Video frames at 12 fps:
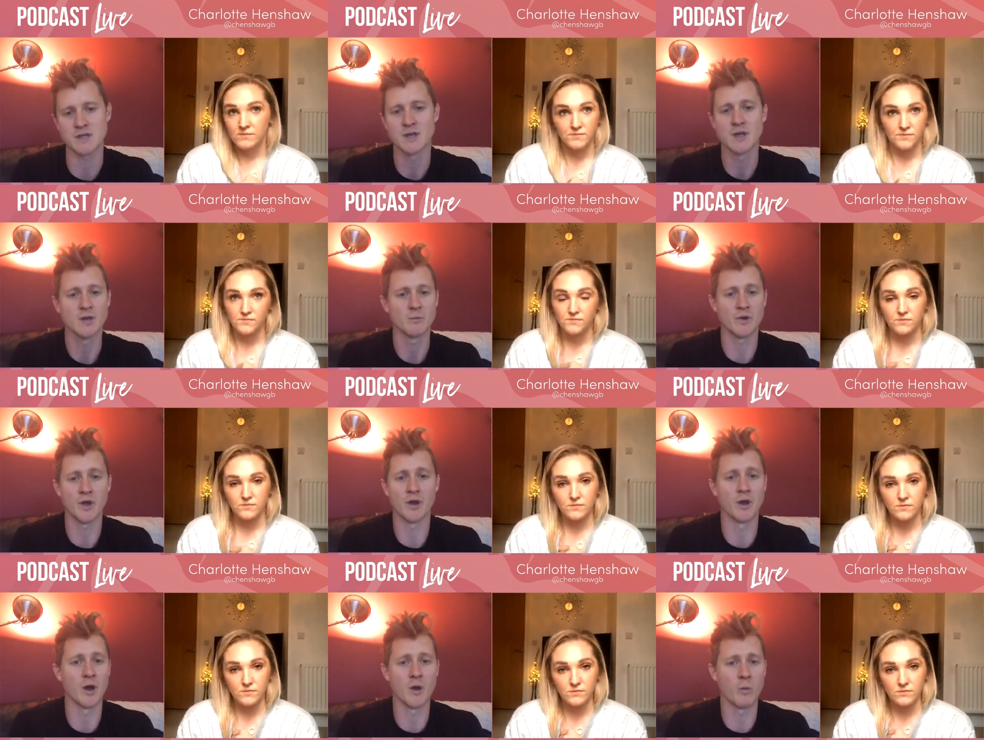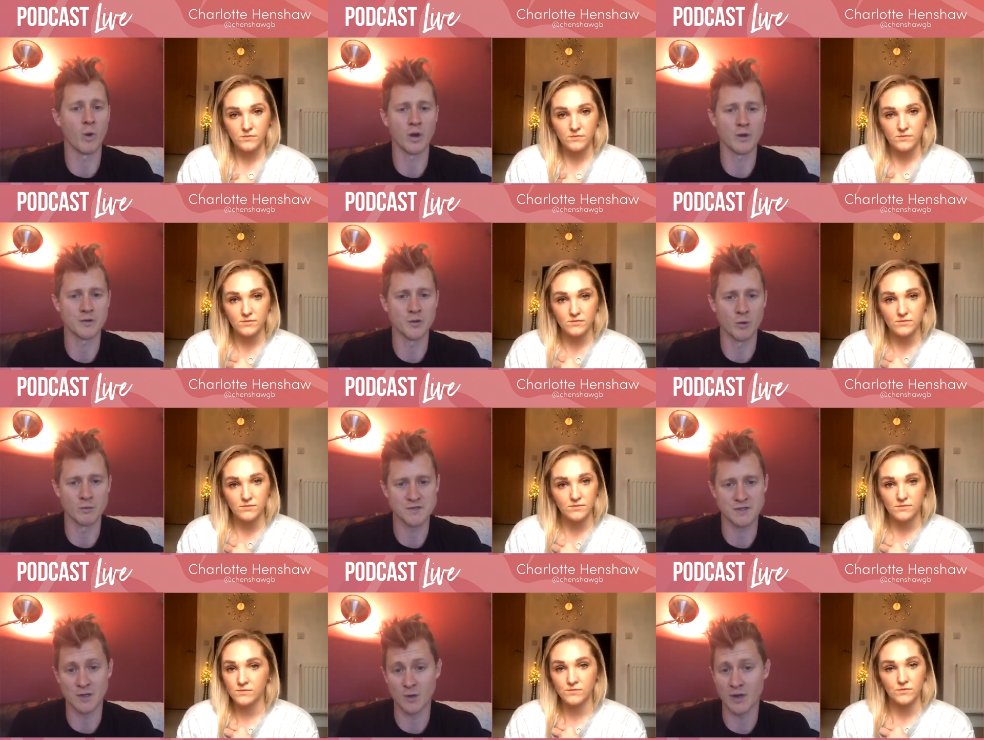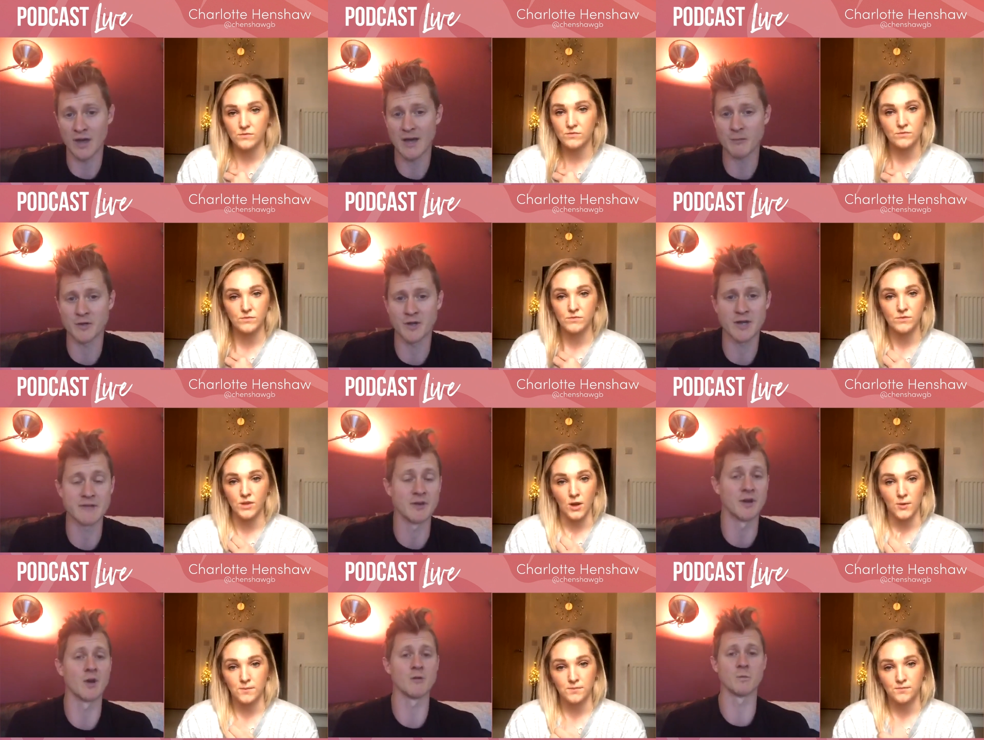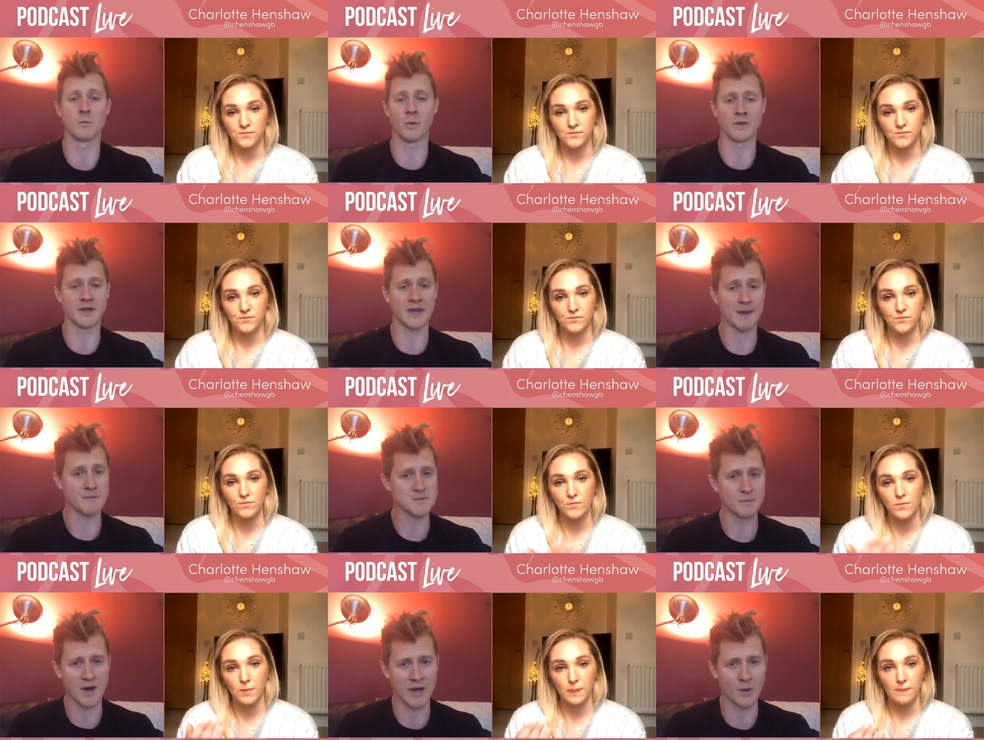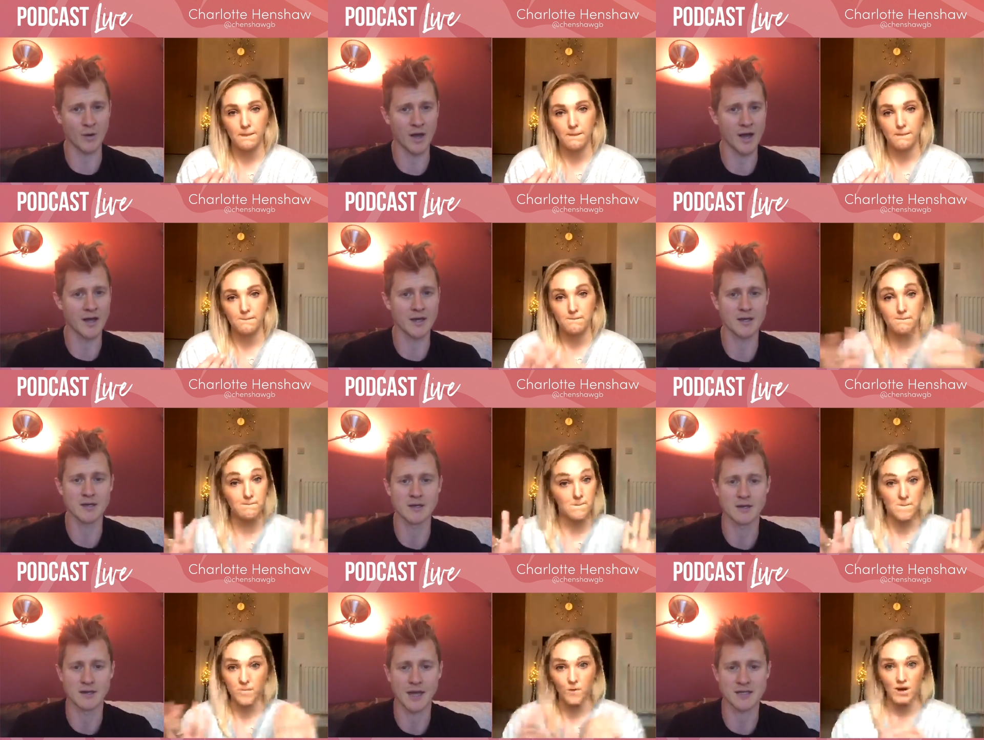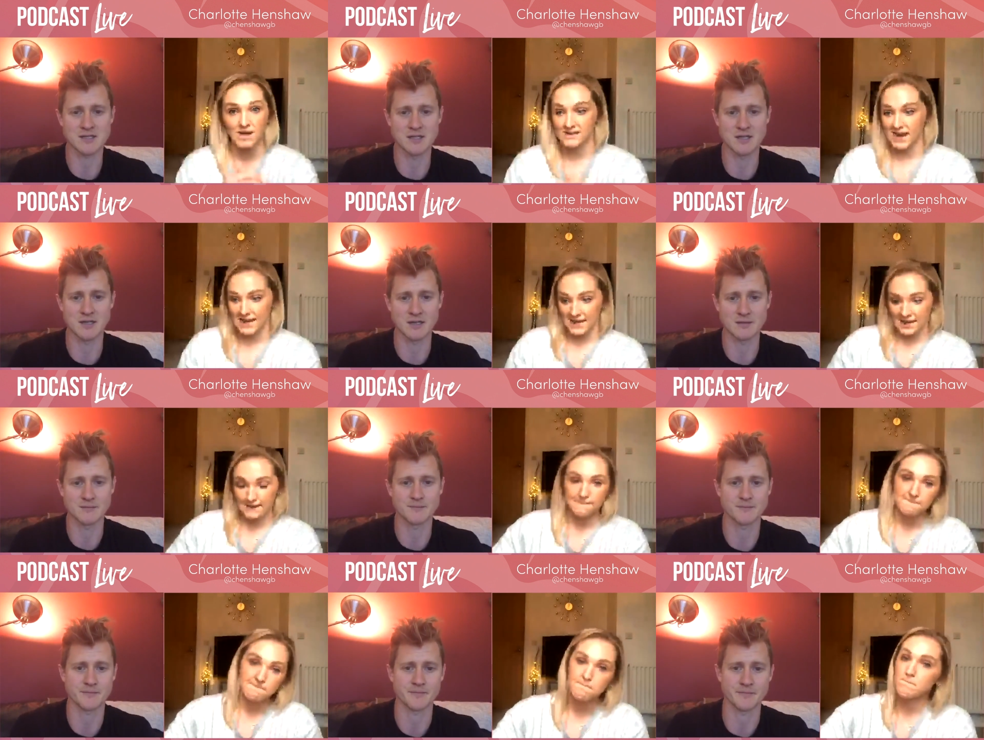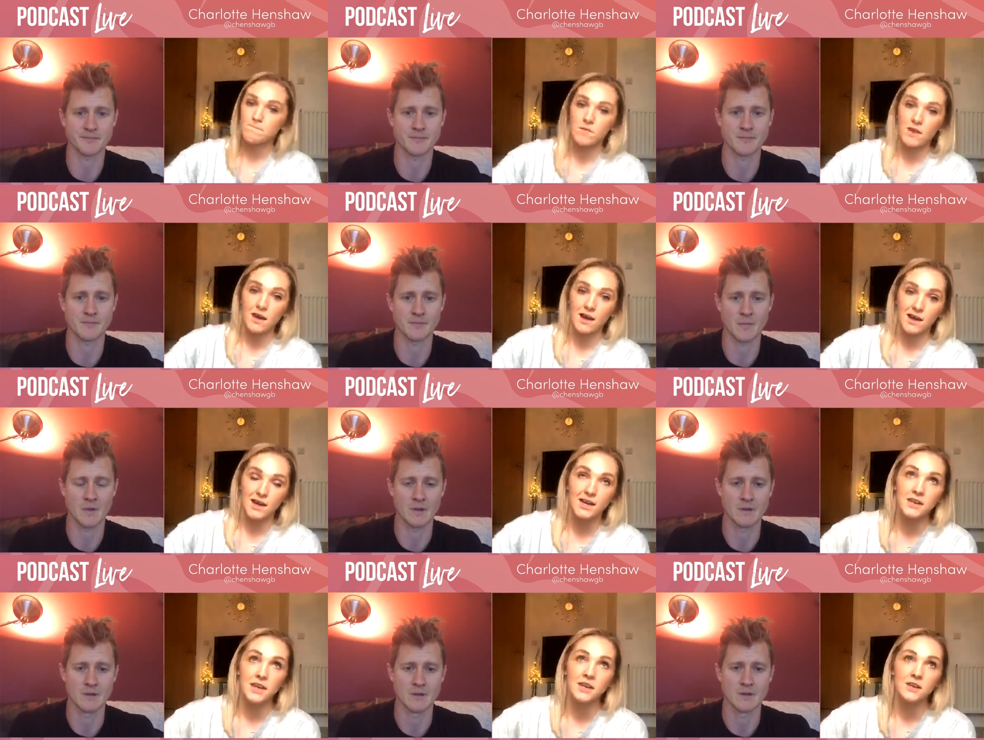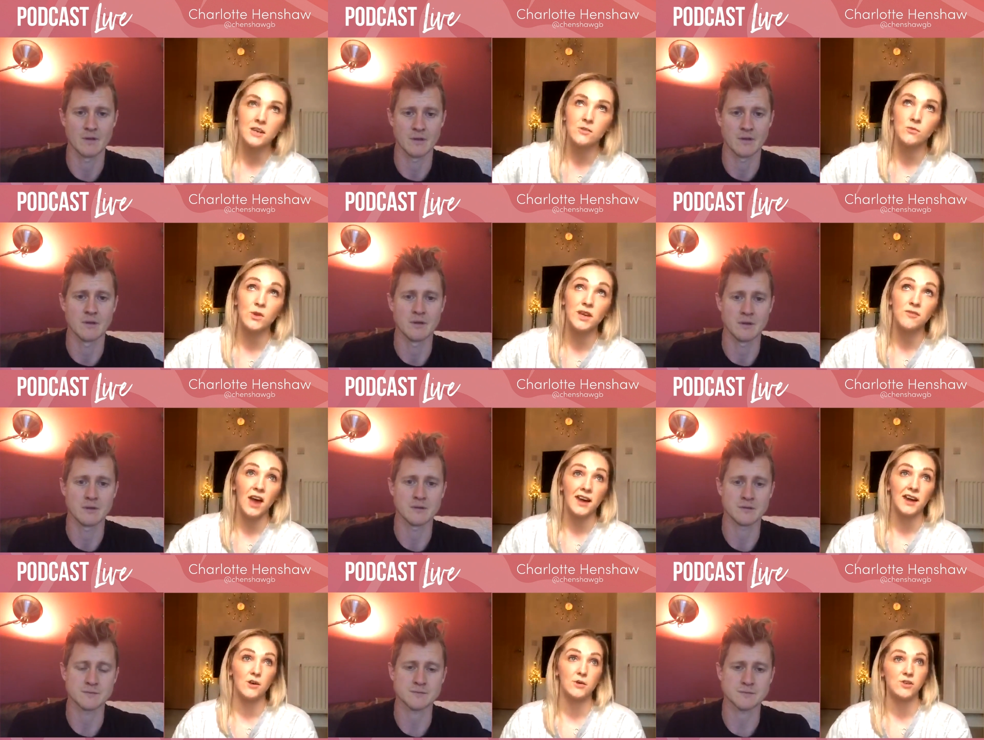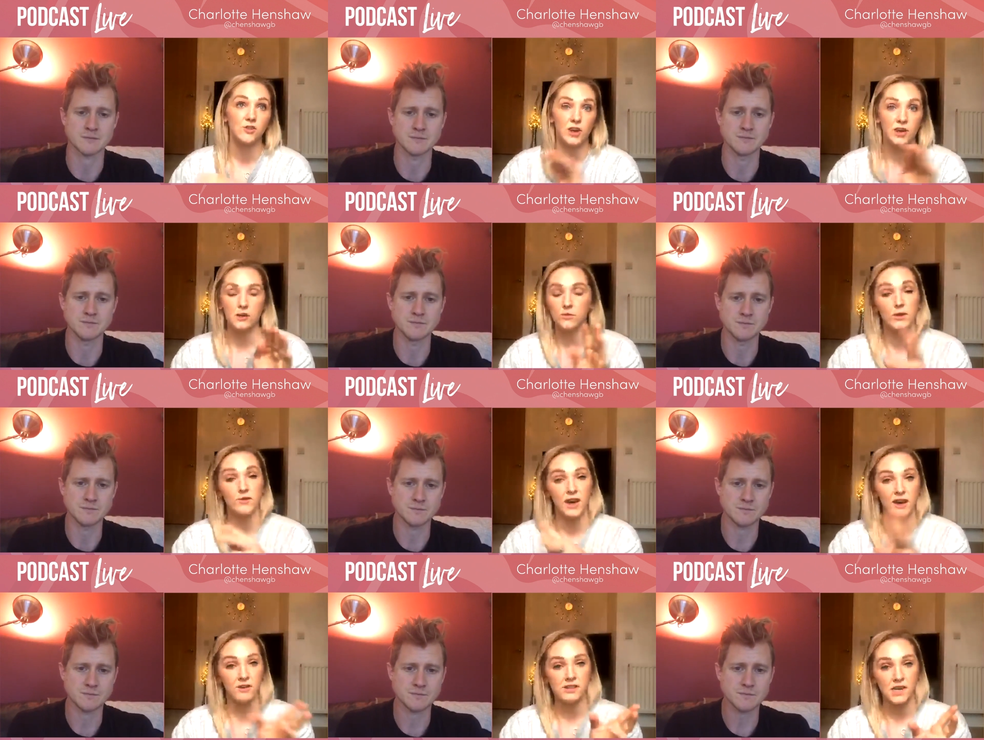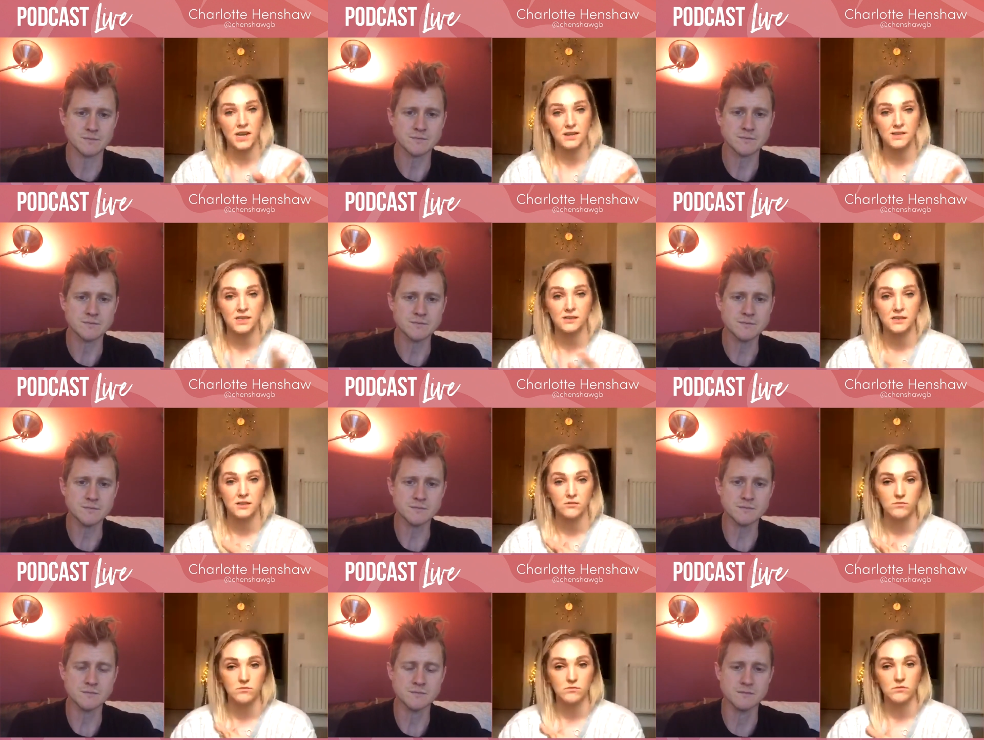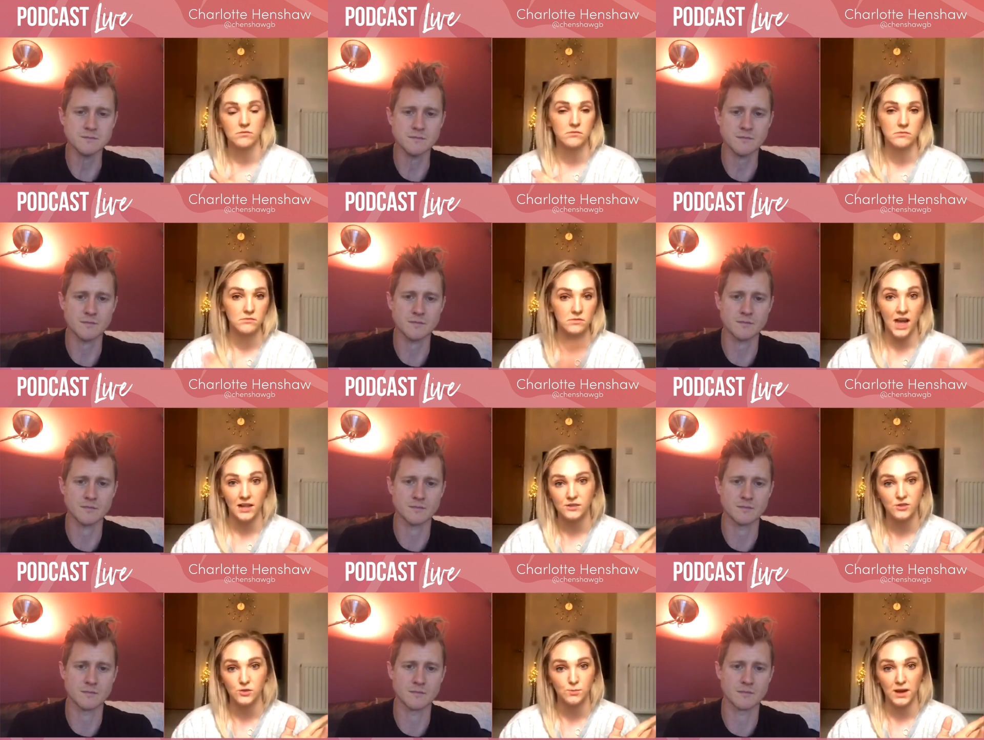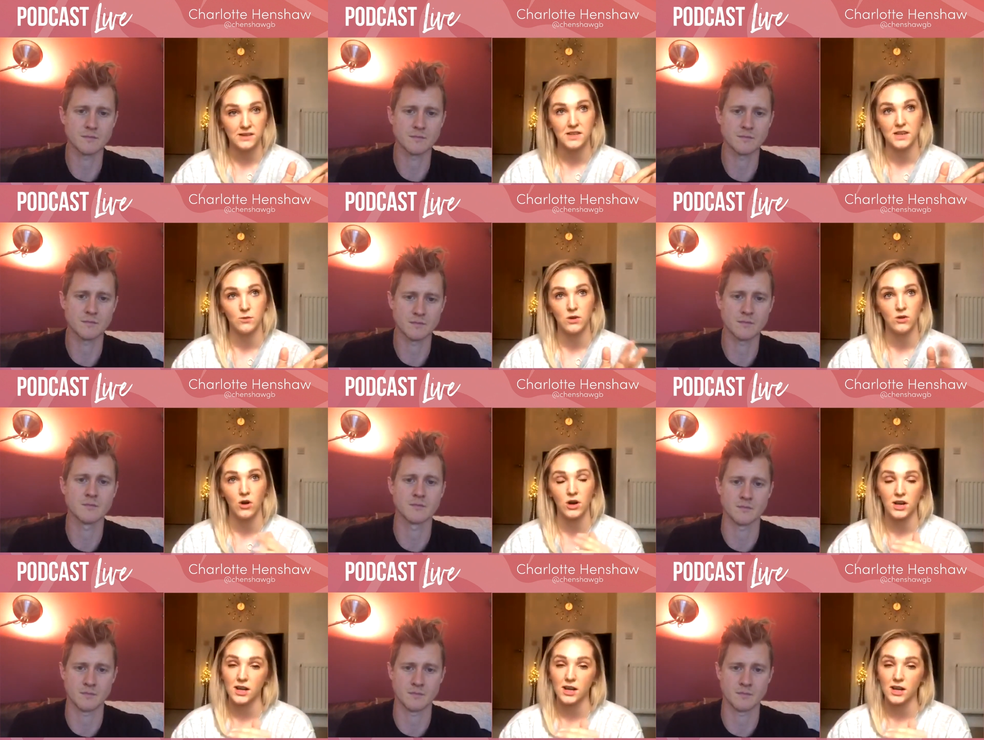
Speaker 1: we don't know what normal is going to look like. We don't even know what games might look like. well, exactly. Year.
Speaker 2: Yeah, and we've had our train, uh, we've had our entire season cancelled. Basically, we're not going to get